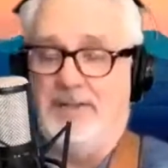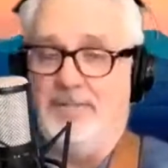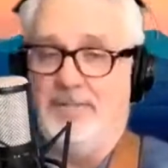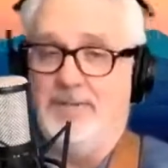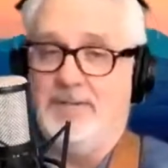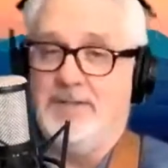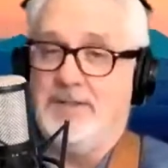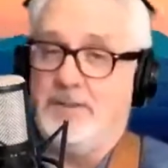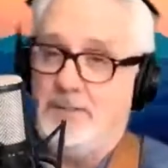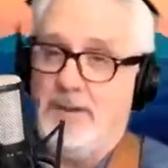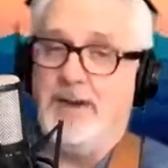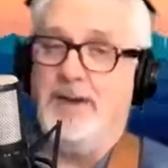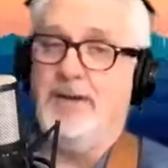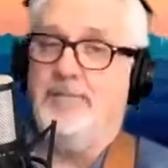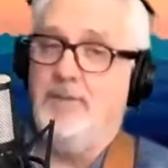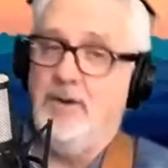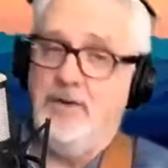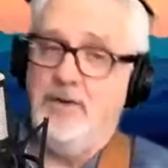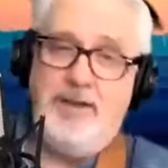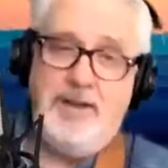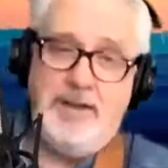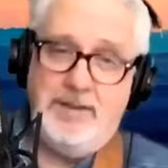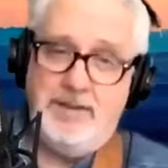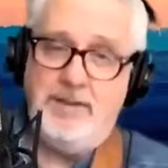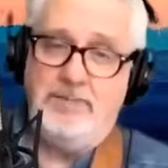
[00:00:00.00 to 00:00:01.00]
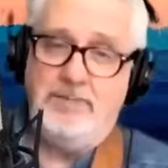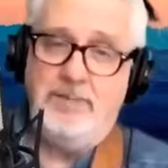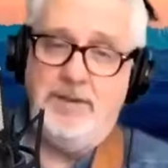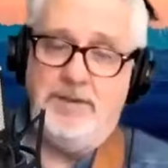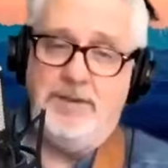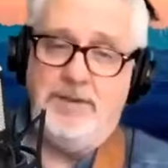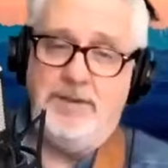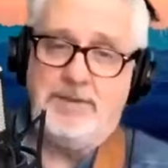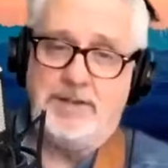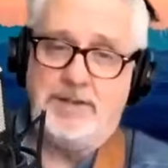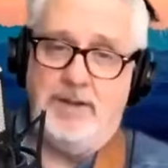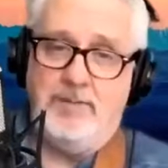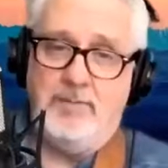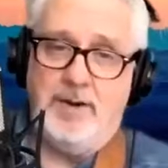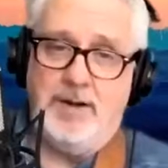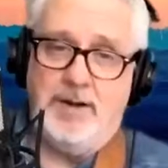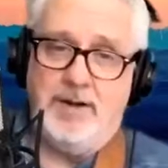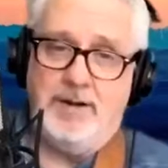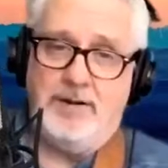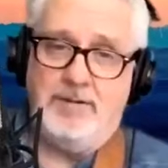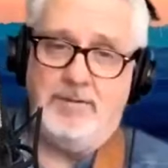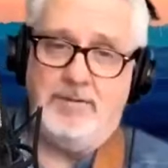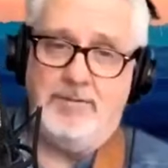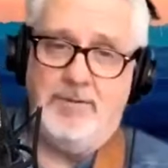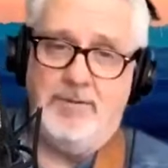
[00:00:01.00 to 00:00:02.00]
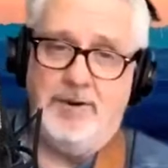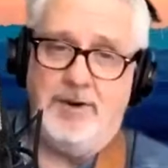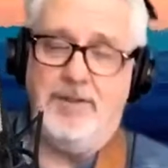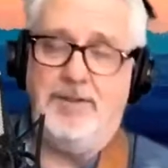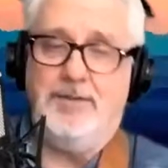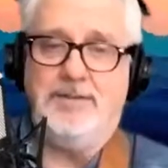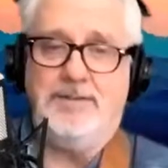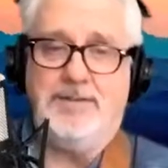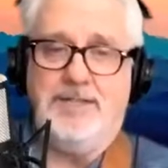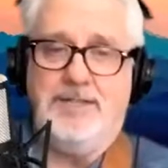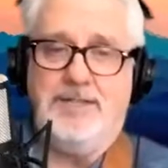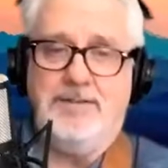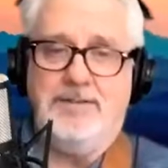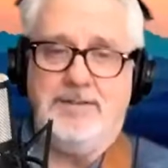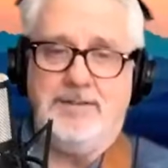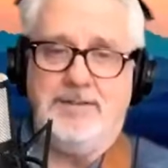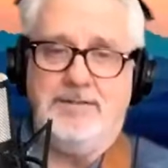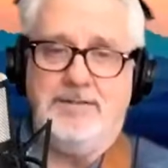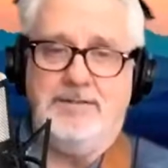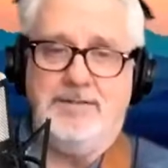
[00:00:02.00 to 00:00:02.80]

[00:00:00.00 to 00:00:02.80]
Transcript: There was a better movie in the movie somewhere. One of those deals.